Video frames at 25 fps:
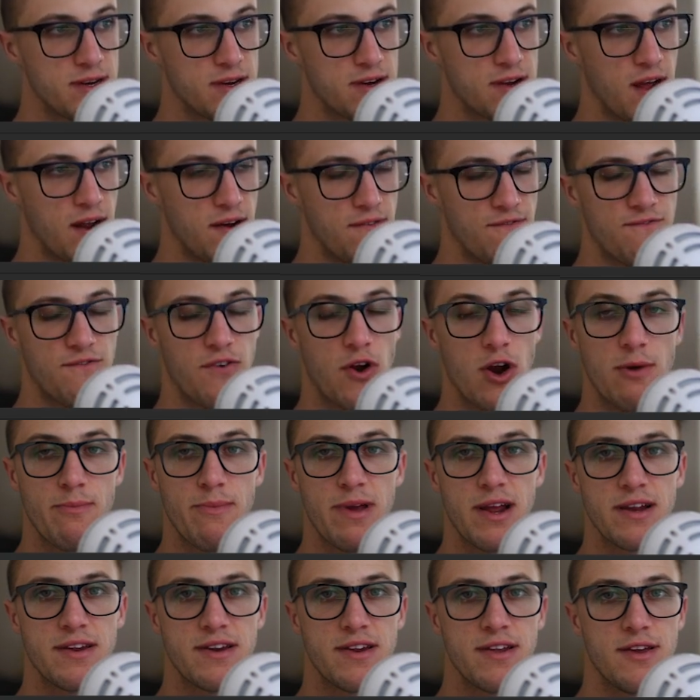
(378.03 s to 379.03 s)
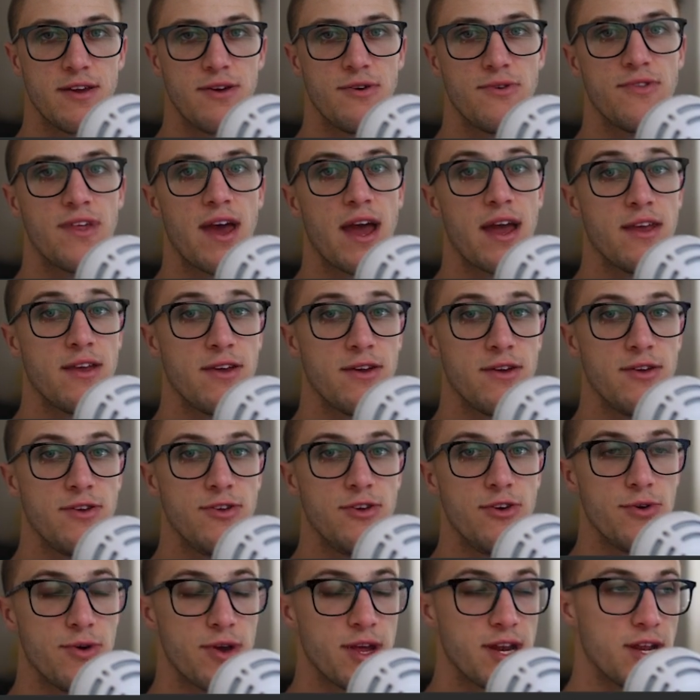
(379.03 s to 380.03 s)
confirming to you that
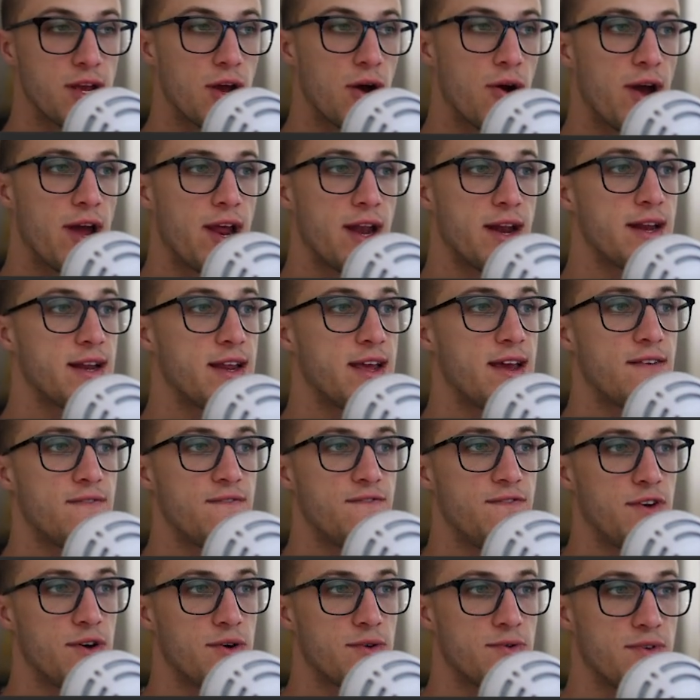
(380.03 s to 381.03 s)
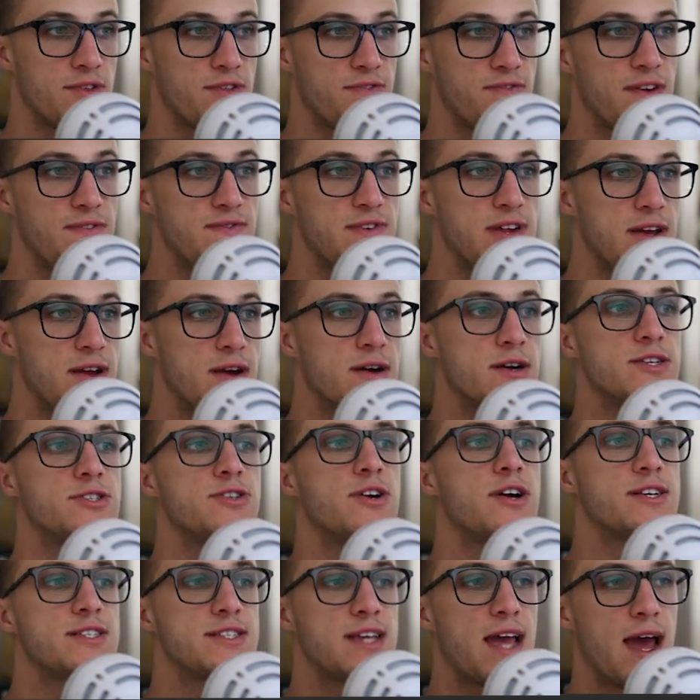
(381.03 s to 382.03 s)
you can go ahead and get filled with 50
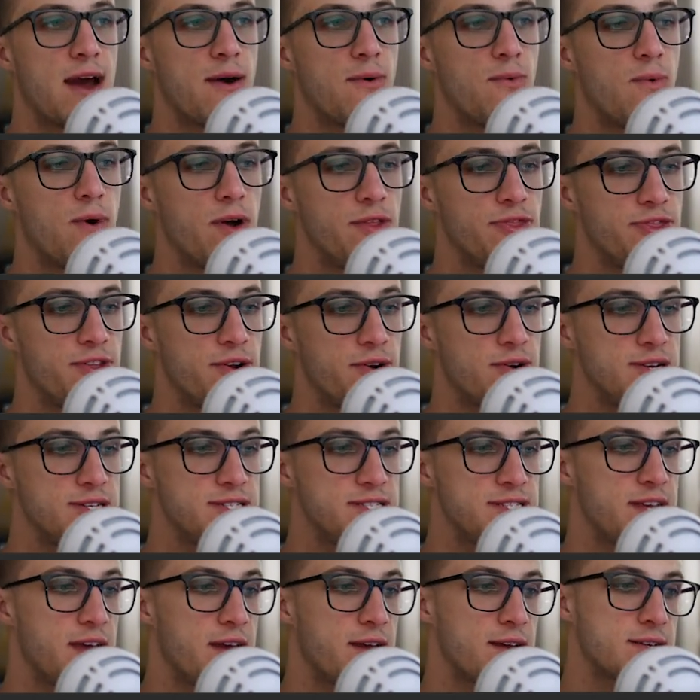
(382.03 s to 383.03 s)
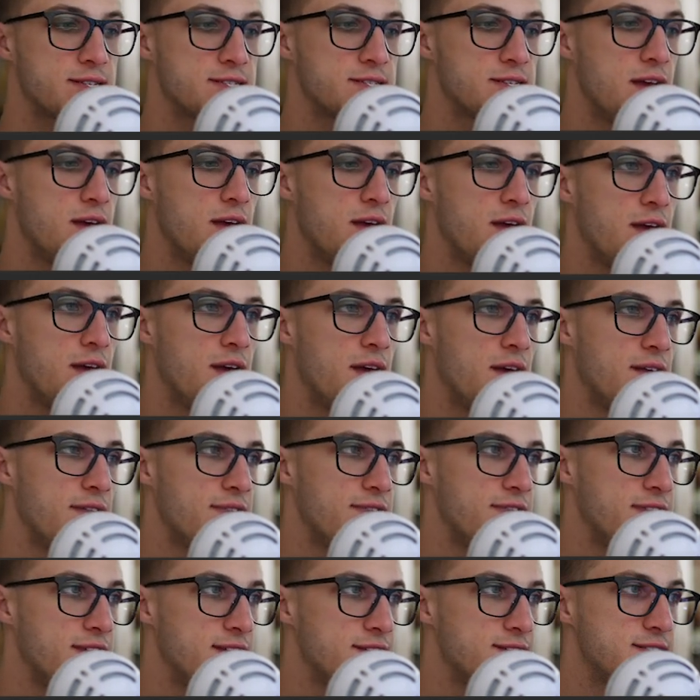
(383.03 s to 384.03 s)
contracts at 136.
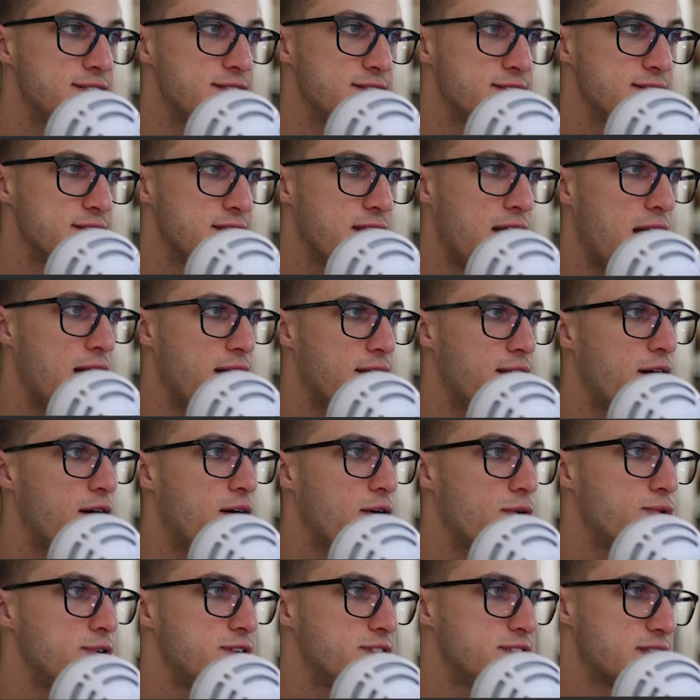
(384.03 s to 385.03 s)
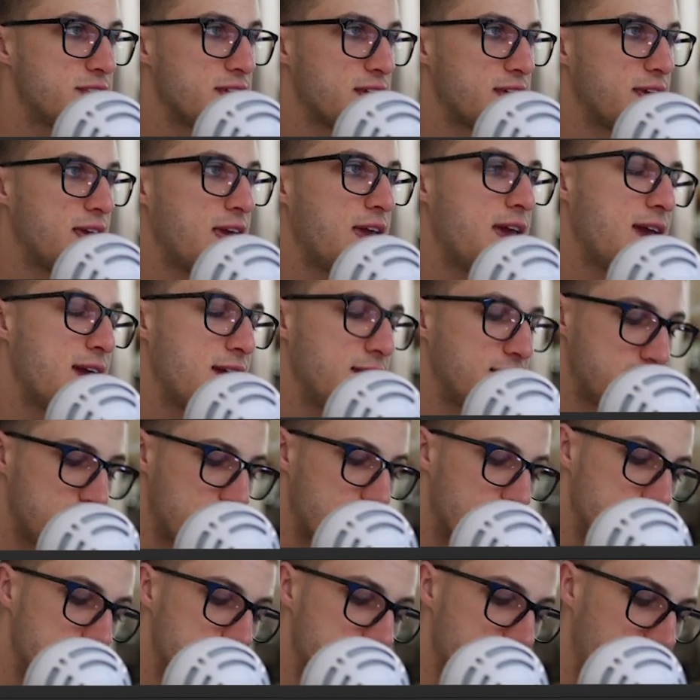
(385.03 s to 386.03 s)
This is not always the case,
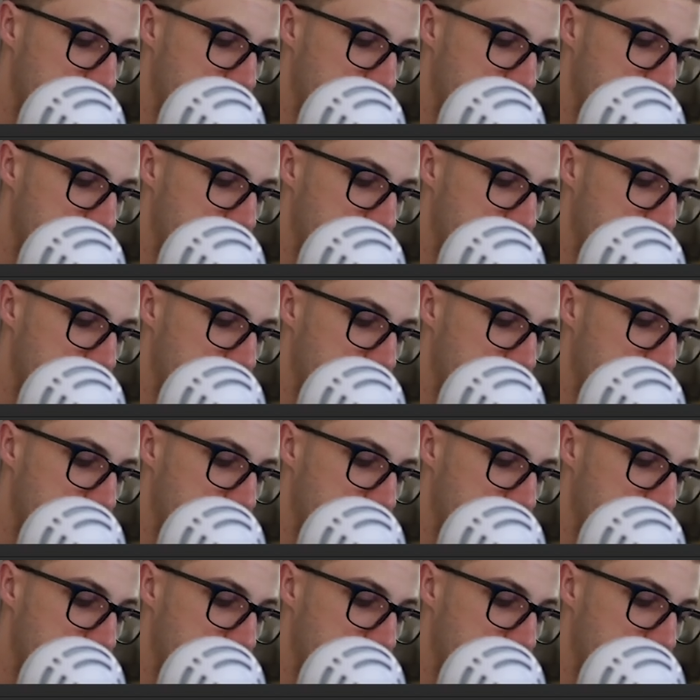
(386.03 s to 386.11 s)
and this is